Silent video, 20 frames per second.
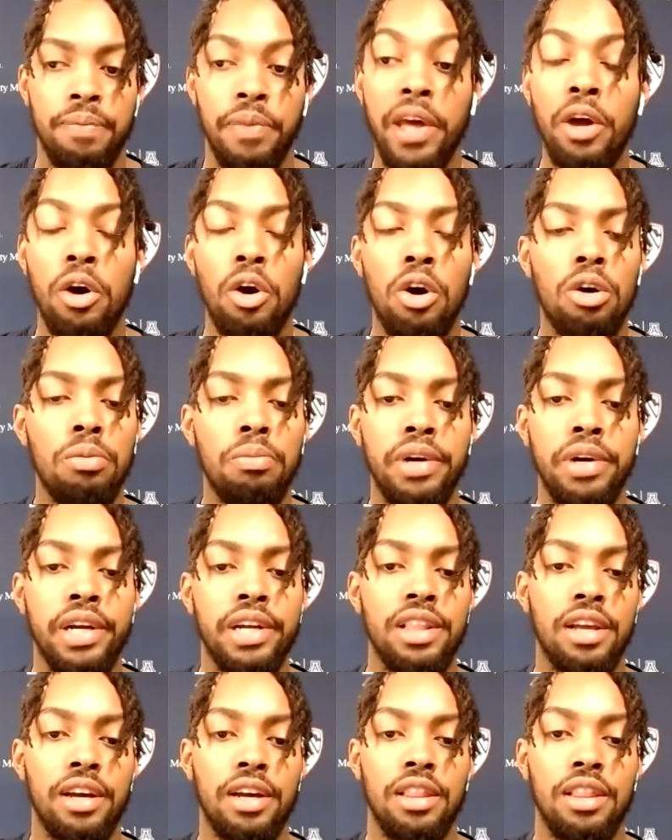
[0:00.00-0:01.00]
They all
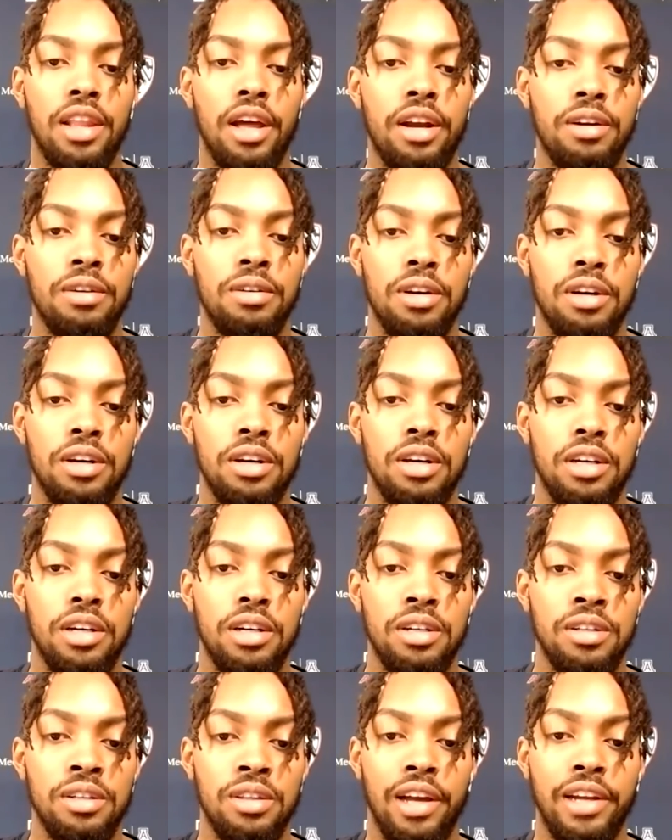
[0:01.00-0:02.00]
bring like a lot
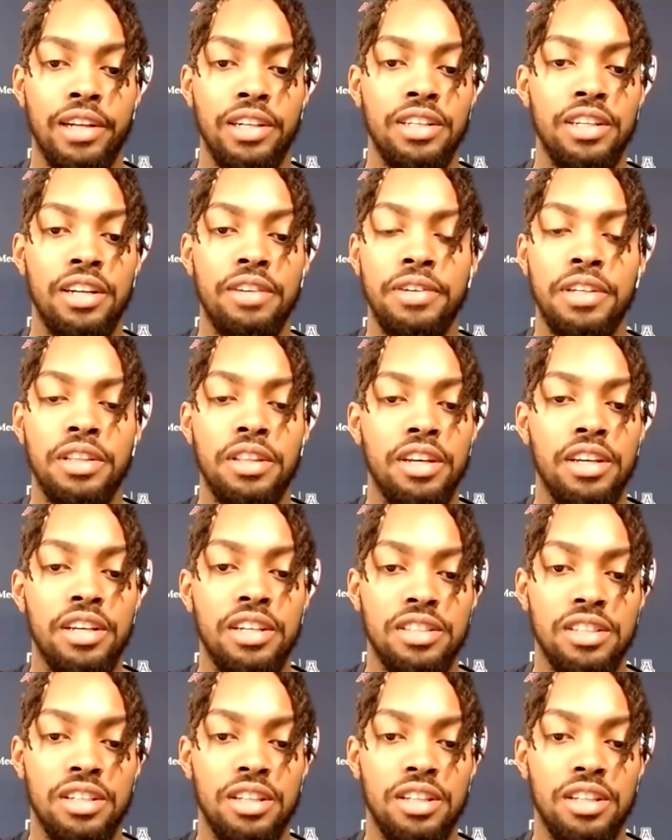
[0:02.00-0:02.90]
of different things,